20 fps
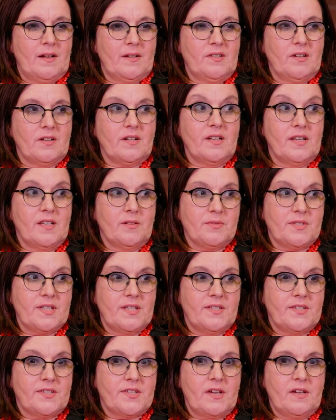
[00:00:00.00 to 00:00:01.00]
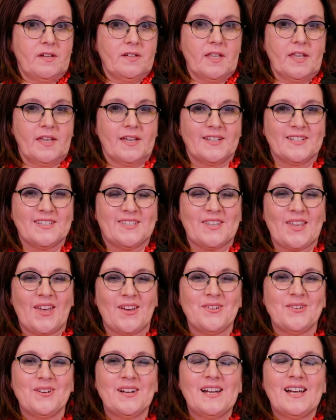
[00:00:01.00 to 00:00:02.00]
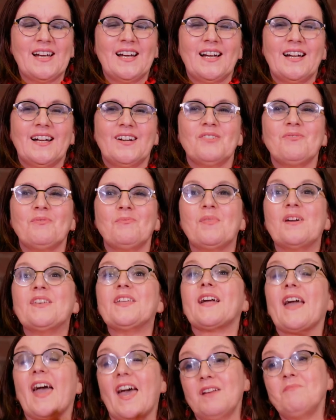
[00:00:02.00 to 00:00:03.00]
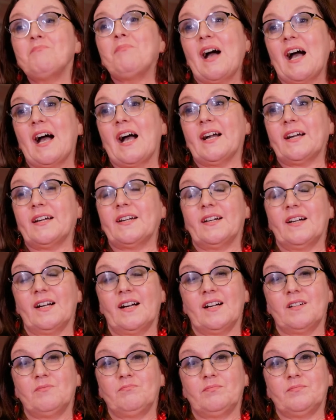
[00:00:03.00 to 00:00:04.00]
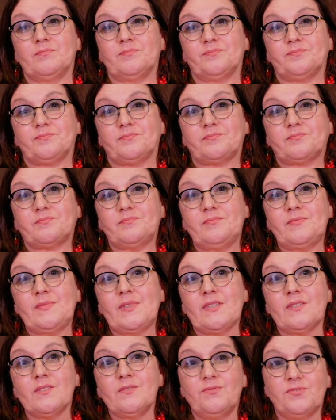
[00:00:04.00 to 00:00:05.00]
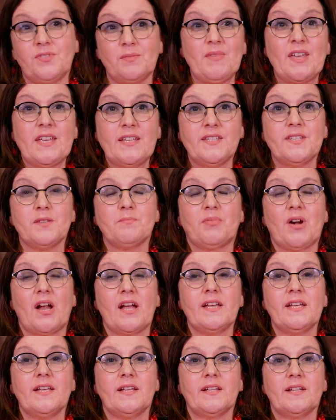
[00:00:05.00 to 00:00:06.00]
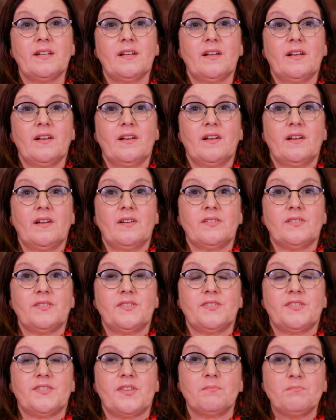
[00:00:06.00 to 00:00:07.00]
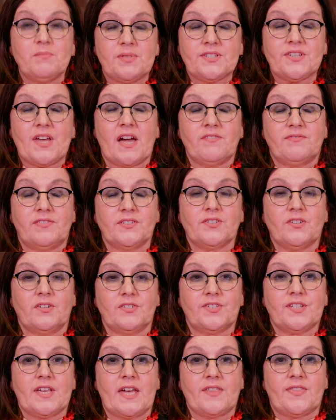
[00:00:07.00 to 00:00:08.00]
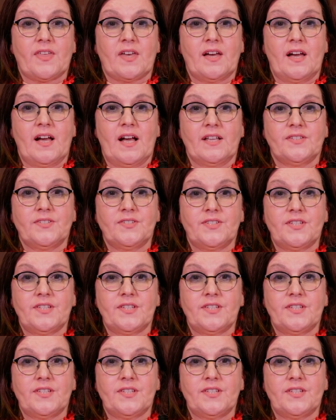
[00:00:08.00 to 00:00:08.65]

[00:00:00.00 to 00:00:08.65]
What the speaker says: Luckily it was Easter. So when I came back from the Easter break, some staff had got together and